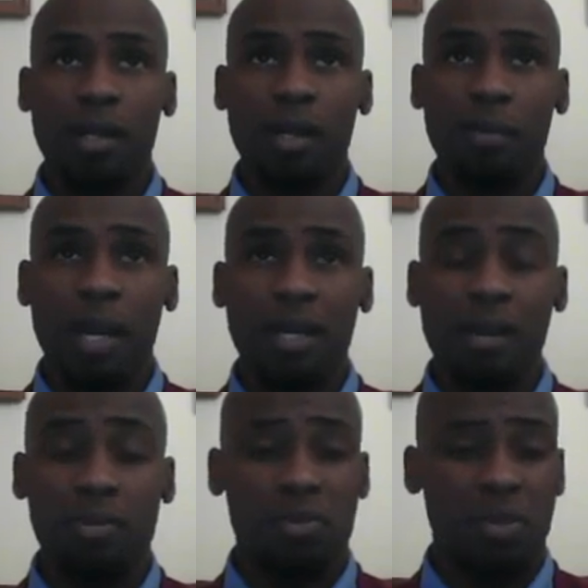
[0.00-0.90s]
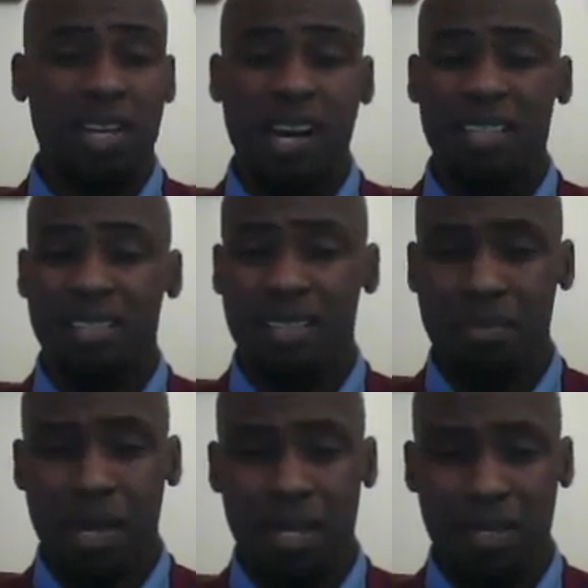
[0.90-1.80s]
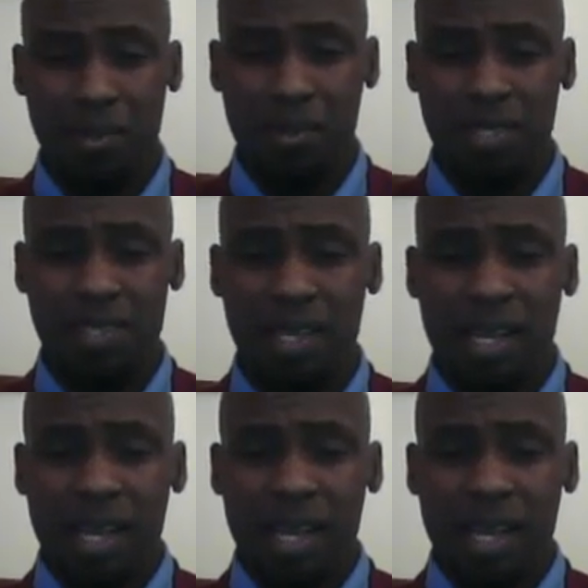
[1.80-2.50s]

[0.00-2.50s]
my neighbors were constantly making noise.